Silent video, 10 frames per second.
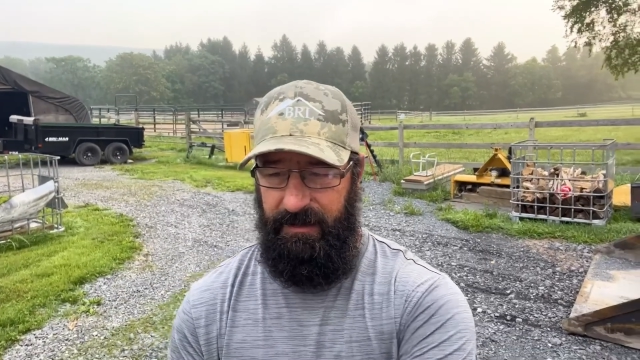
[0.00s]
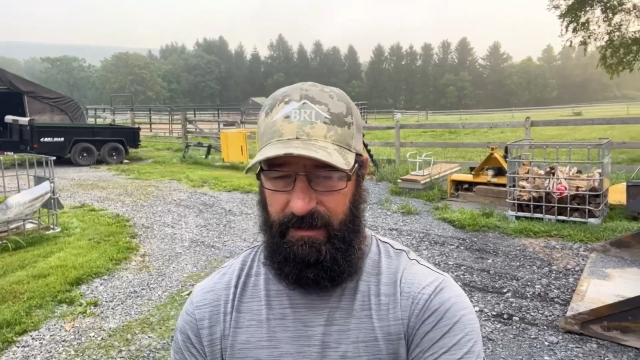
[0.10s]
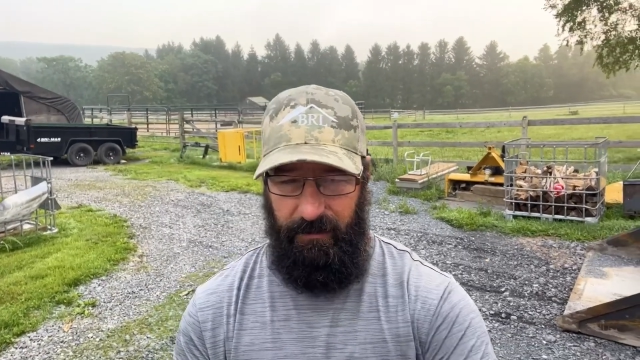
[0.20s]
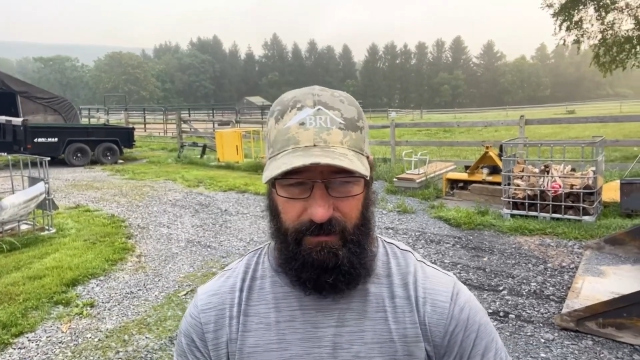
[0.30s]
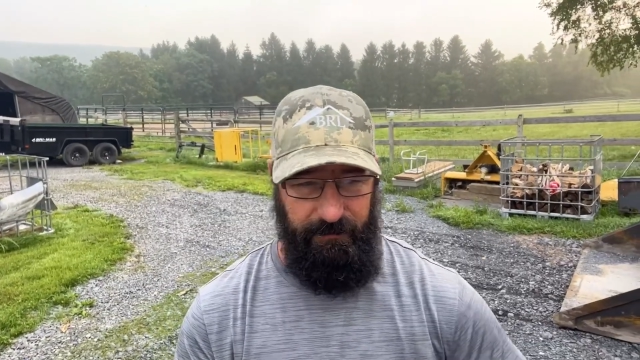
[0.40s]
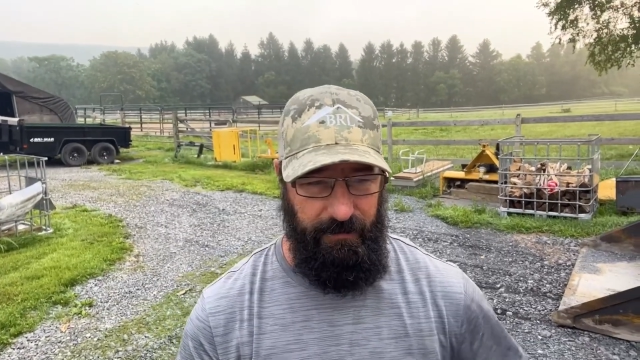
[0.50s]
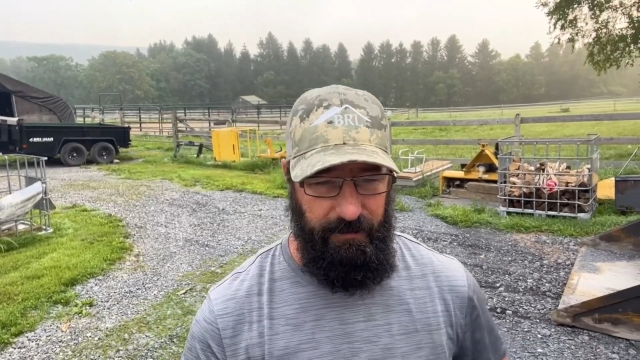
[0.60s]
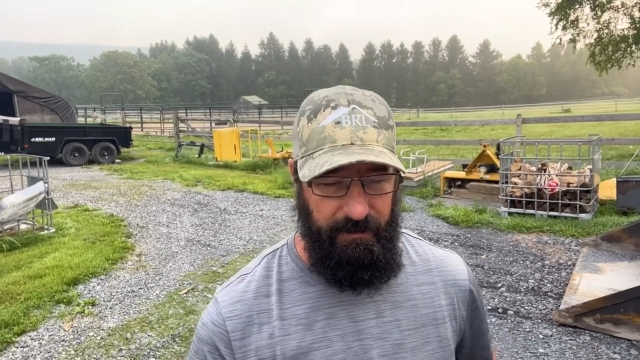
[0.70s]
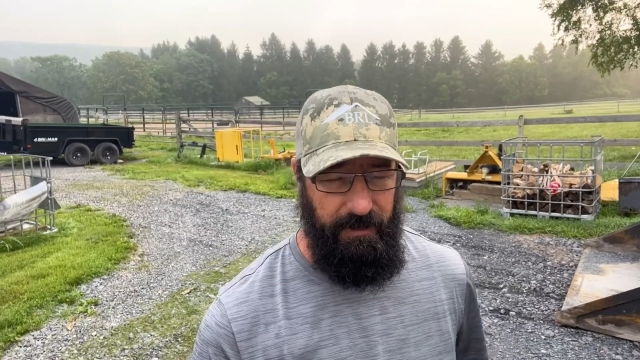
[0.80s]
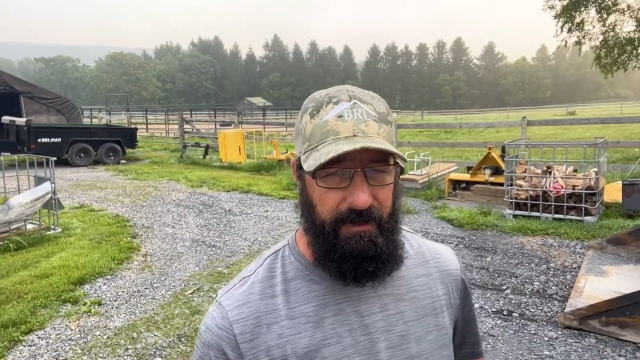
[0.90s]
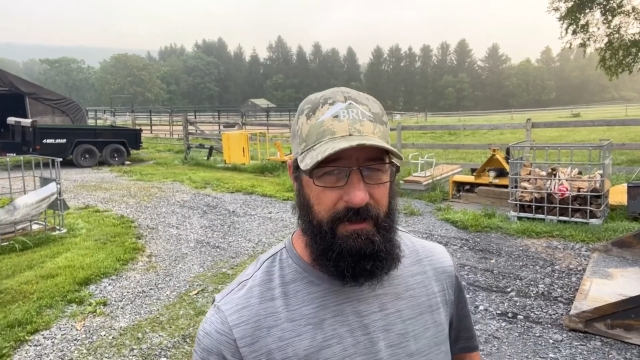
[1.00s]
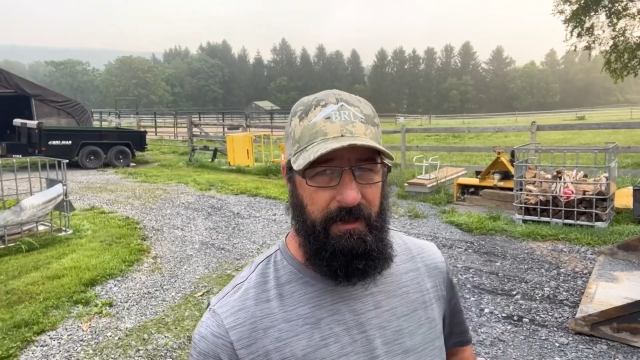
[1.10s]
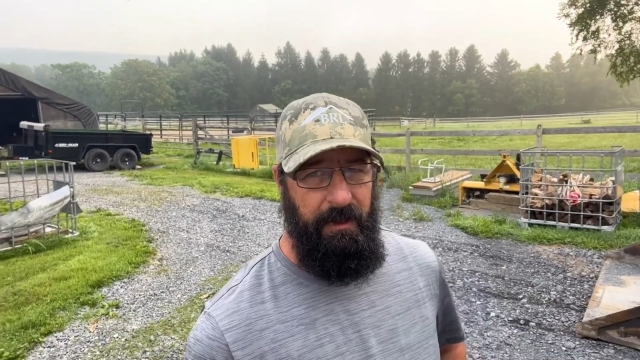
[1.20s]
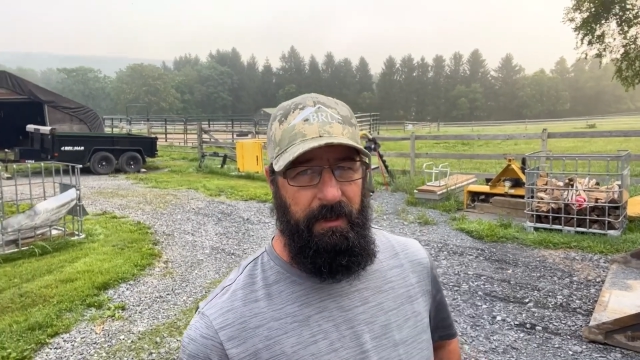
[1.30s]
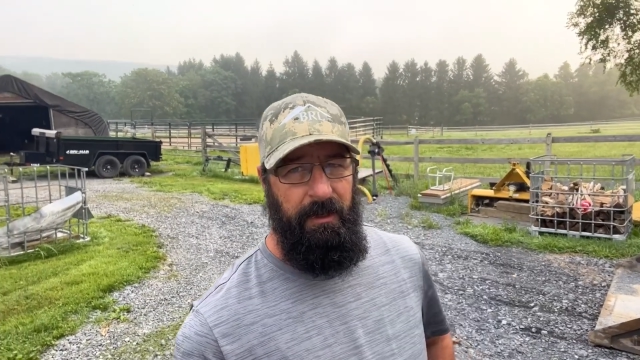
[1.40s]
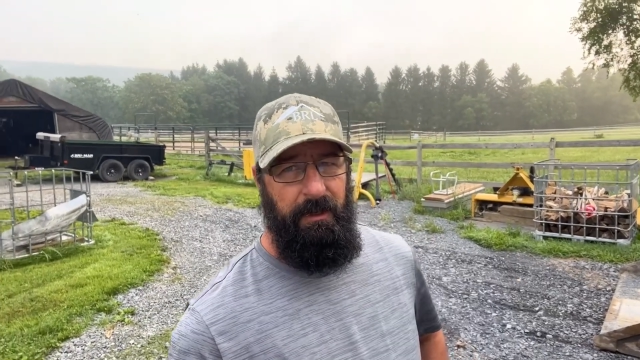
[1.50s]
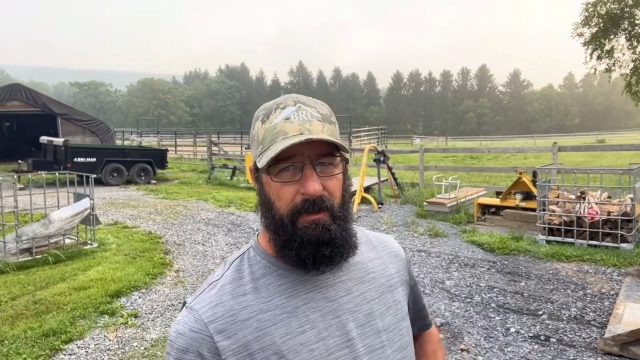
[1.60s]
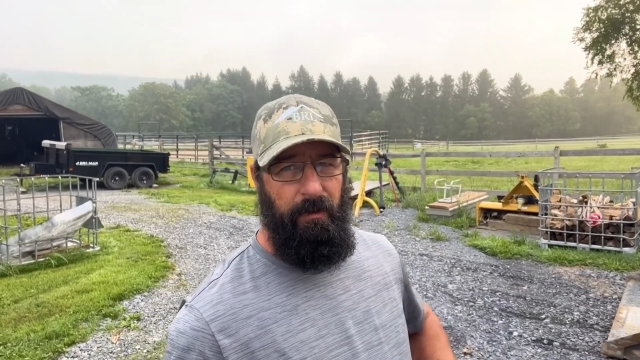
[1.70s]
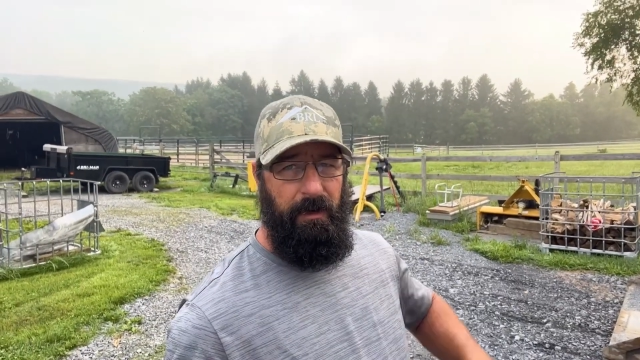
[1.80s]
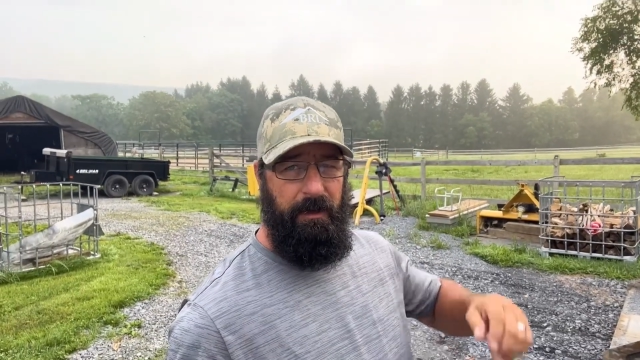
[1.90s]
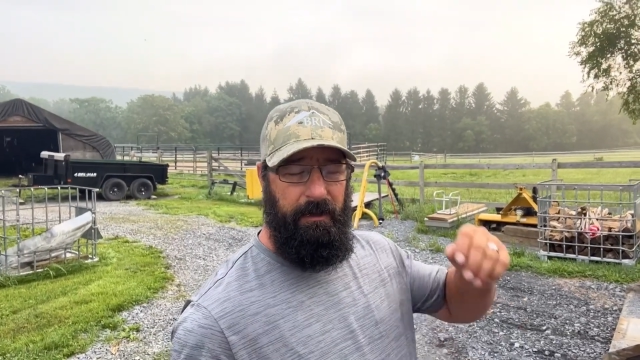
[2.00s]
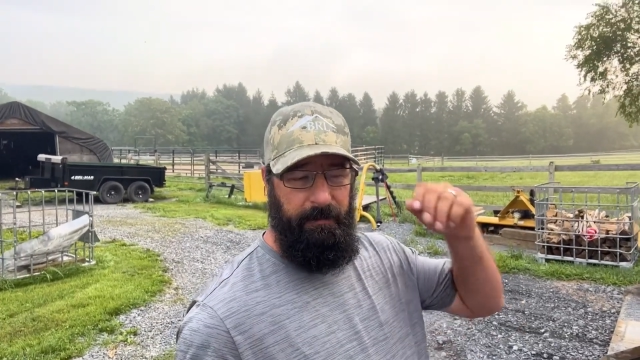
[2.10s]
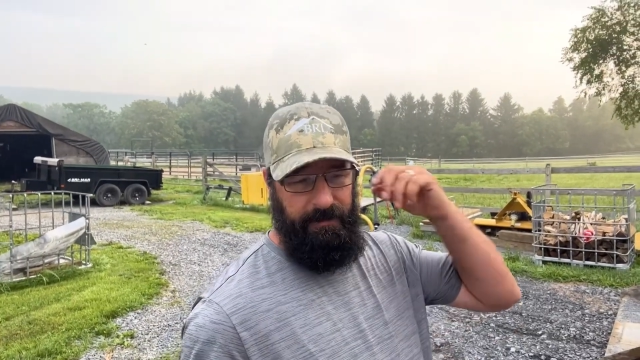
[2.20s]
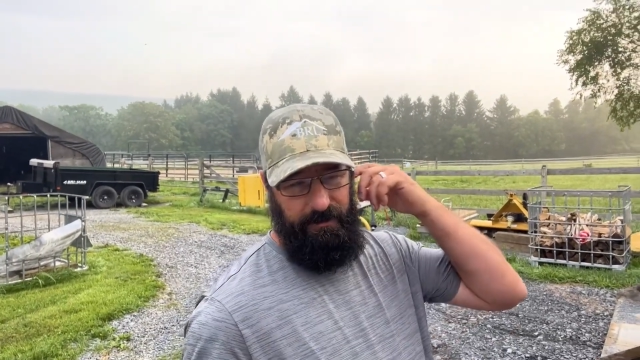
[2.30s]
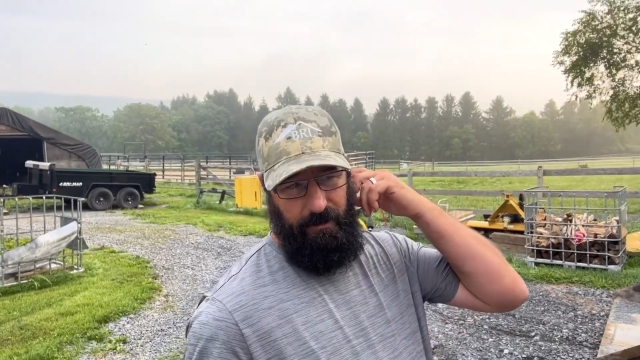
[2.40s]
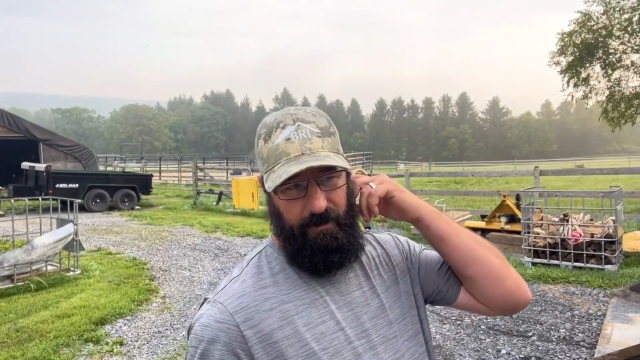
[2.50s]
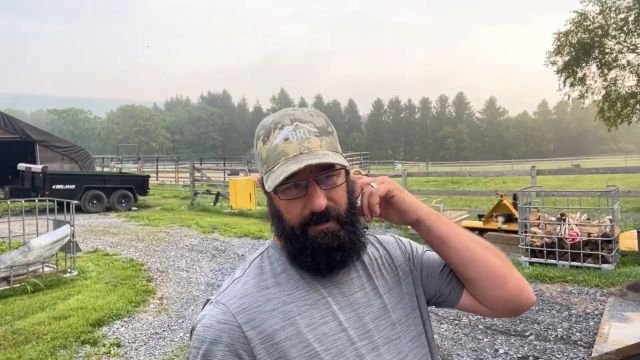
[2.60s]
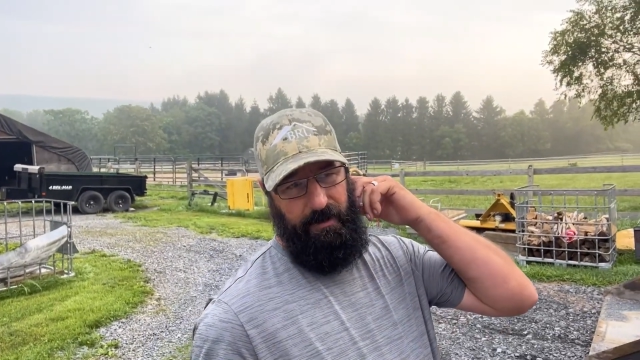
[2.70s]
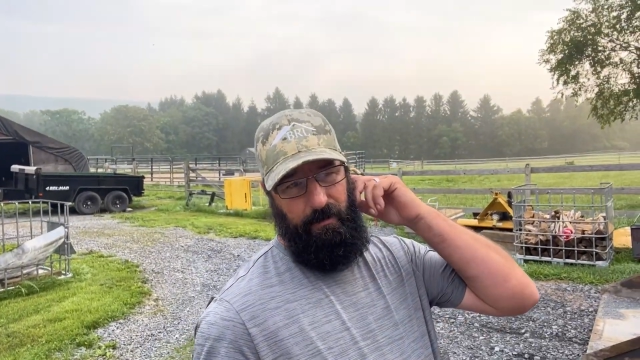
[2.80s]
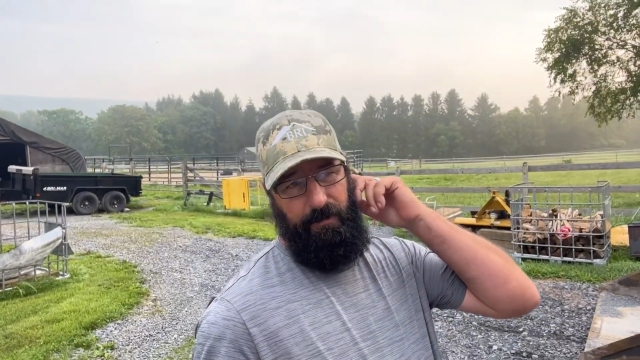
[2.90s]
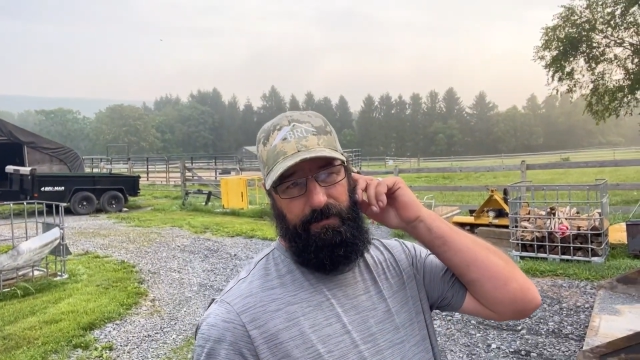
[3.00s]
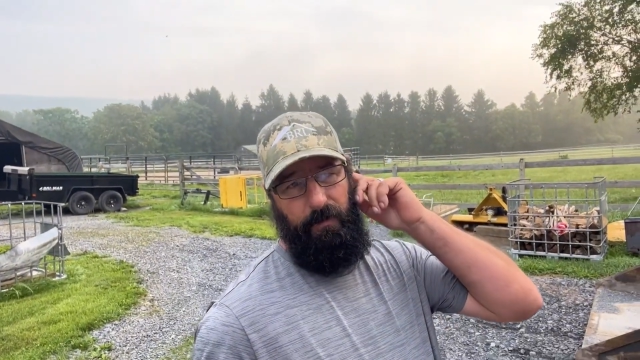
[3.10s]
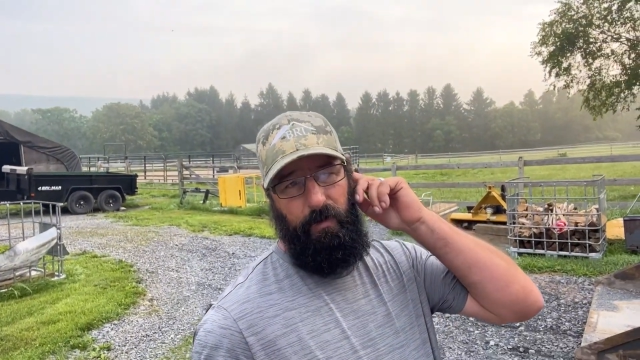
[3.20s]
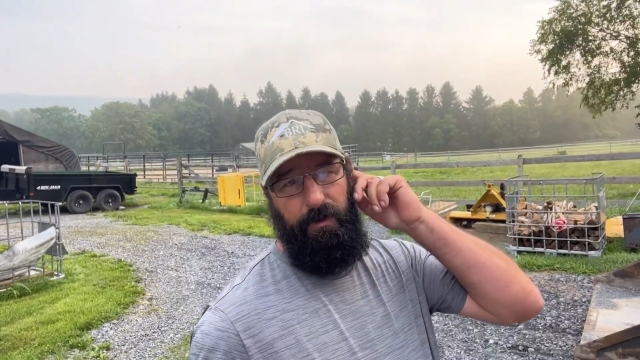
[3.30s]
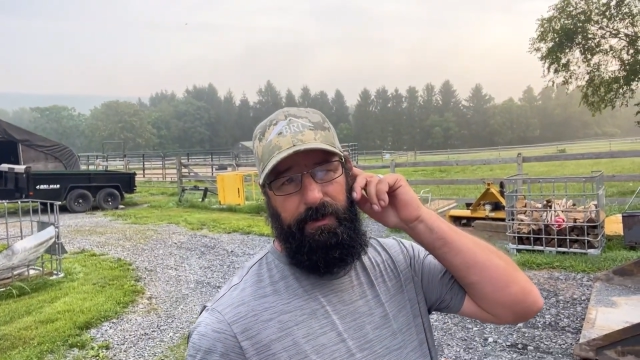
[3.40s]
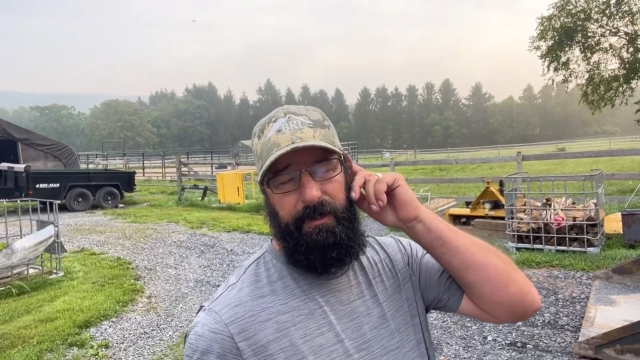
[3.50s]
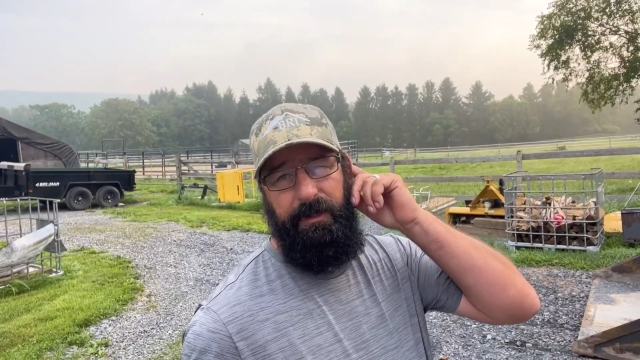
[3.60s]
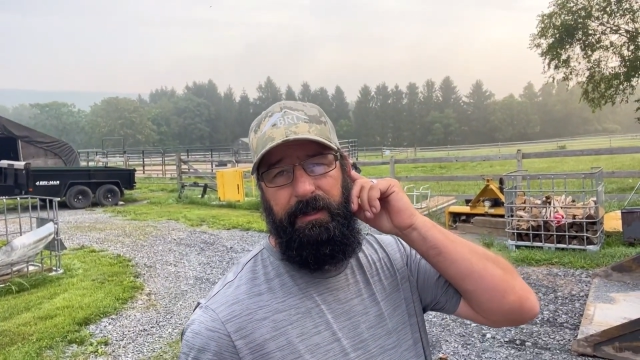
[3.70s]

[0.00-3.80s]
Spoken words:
However, we're not going to be starting out with the wood